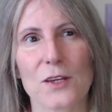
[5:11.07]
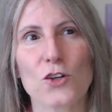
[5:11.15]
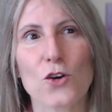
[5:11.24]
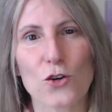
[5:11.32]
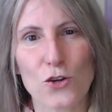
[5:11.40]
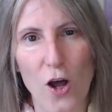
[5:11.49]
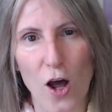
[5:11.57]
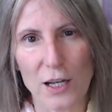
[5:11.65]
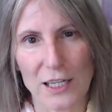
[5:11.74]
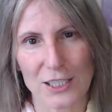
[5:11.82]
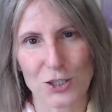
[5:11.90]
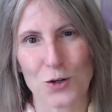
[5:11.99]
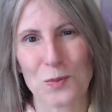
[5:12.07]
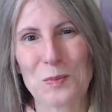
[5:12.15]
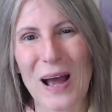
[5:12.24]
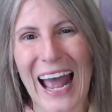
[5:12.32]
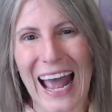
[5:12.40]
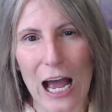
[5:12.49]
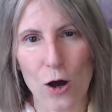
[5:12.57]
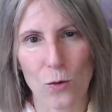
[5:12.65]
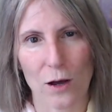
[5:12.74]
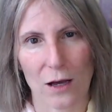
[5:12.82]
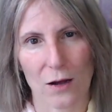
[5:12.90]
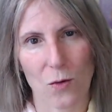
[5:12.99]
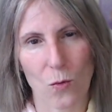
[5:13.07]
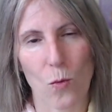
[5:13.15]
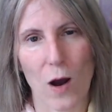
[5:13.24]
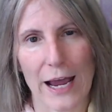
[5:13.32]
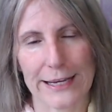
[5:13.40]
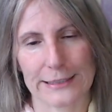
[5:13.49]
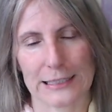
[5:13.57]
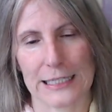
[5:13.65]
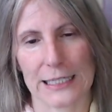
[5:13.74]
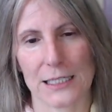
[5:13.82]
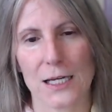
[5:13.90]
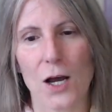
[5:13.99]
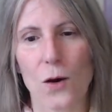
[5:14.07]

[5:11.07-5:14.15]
your knowledge, your power wisely.